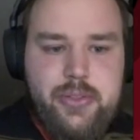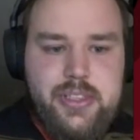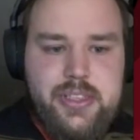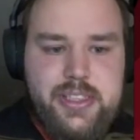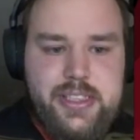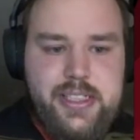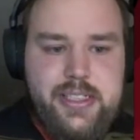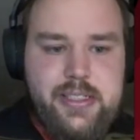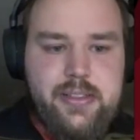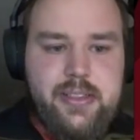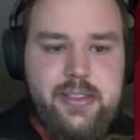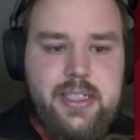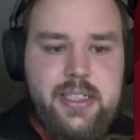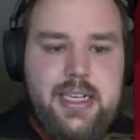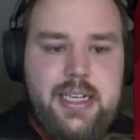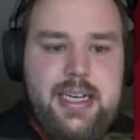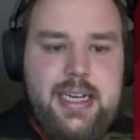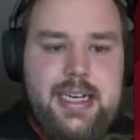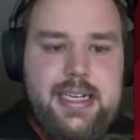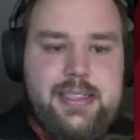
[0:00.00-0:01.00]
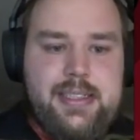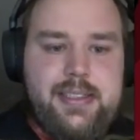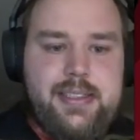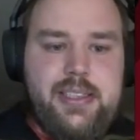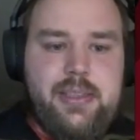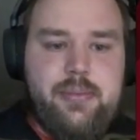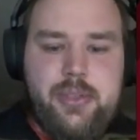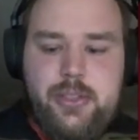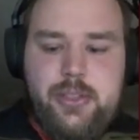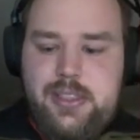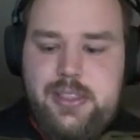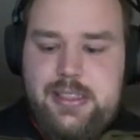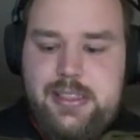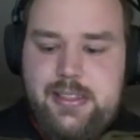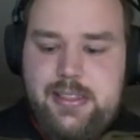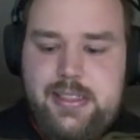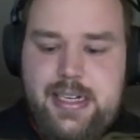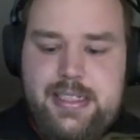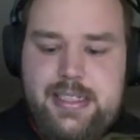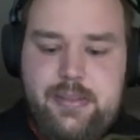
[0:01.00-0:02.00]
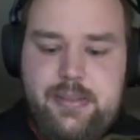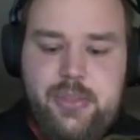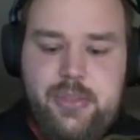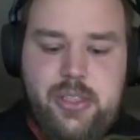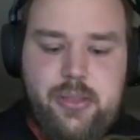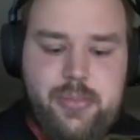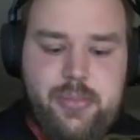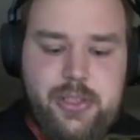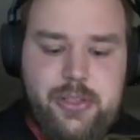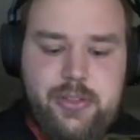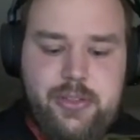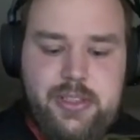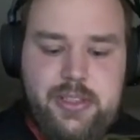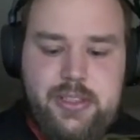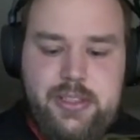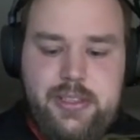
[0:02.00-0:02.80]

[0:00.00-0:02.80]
here as the books list item component.